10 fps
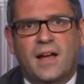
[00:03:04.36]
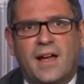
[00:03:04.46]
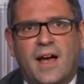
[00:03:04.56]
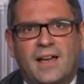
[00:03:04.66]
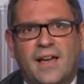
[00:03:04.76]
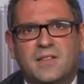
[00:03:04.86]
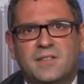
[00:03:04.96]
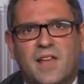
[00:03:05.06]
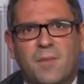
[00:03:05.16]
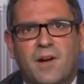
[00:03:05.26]
uh, I
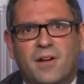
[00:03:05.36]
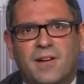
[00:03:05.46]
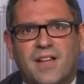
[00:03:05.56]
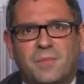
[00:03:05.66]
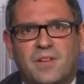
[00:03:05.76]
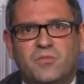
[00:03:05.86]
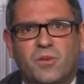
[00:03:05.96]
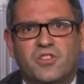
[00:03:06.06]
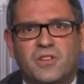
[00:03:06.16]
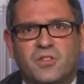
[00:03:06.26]
guess the American
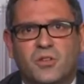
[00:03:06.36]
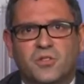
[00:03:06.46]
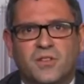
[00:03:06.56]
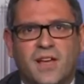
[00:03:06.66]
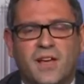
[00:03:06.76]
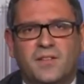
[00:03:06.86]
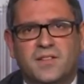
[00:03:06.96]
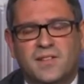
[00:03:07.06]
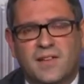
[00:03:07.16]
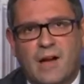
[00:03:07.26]
administration is also taking
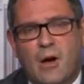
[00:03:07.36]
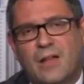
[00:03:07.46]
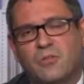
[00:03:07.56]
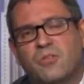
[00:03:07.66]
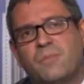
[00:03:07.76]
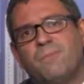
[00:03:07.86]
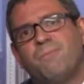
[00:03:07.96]
this into account.